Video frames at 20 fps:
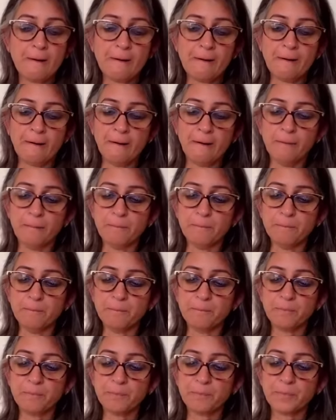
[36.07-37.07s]
Um,
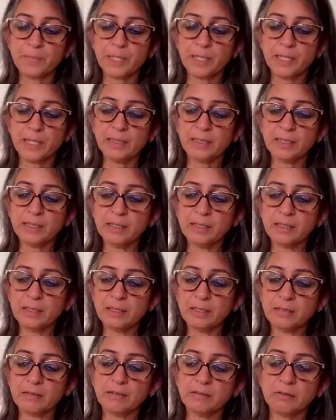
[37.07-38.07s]
and I think,
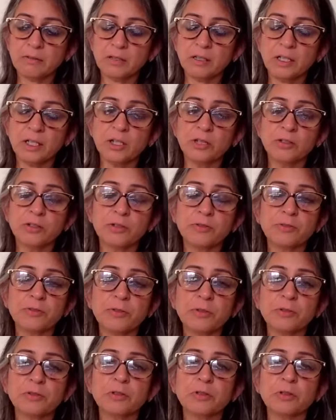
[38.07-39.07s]
you know, if
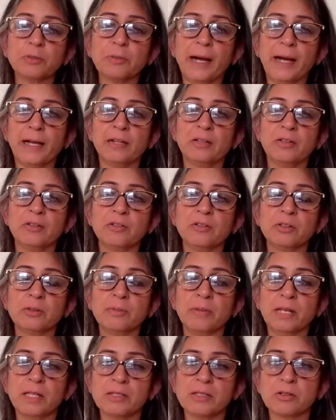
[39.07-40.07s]
you go back to the
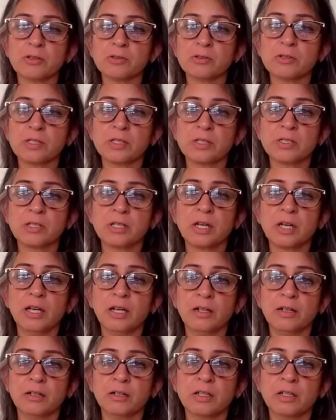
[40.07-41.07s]
Maslow's
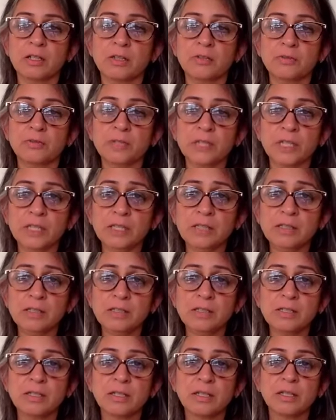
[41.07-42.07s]
hierarchy of
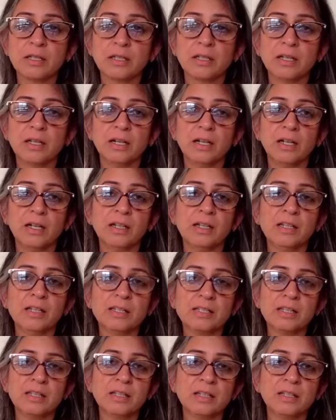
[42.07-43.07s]
needs,
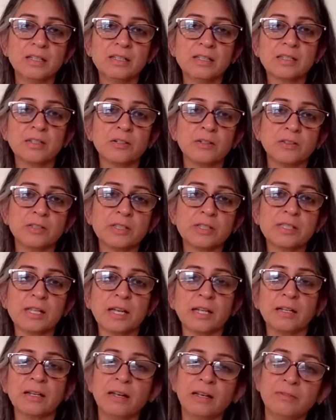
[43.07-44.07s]
unless and it's, you know, the
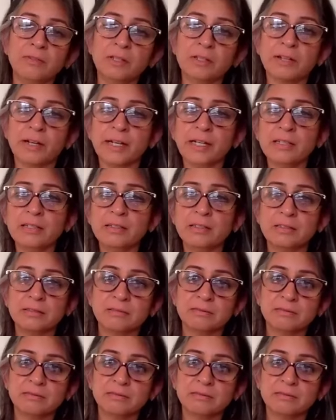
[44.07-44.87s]
second level, right?